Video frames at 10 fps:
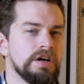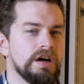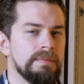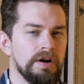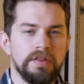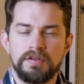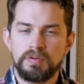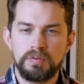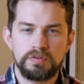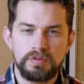talk about all the
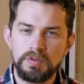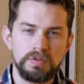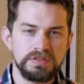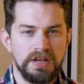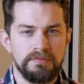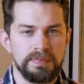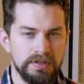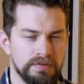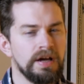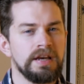cool tools that have
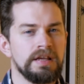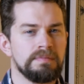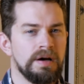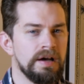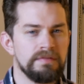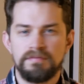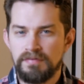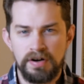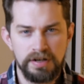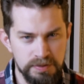been created by
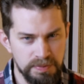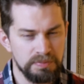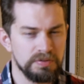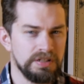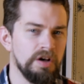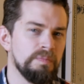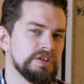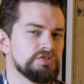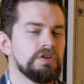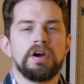various people to help
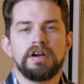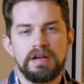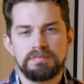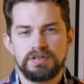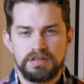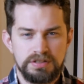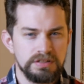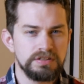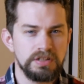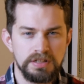us run our games
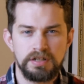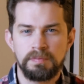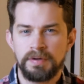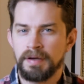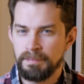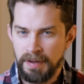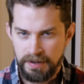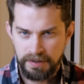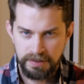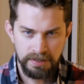just a little bit
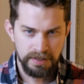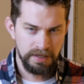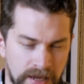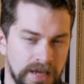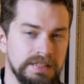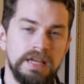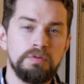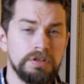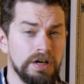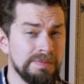better. And today
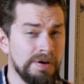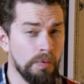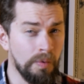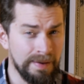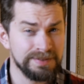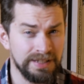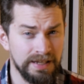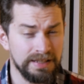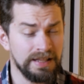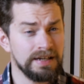we're talking about a
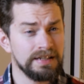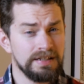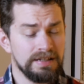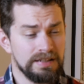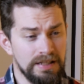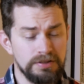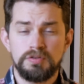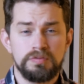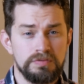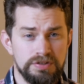website that lets
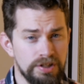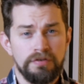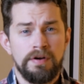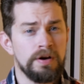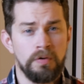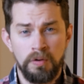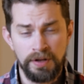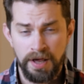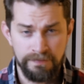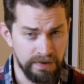you generate a whole
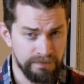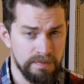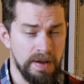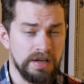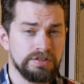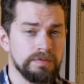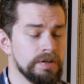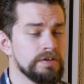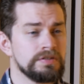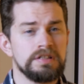lot of information,
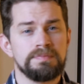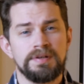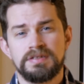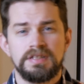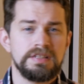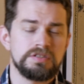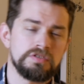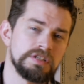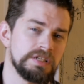whether it's NPCs or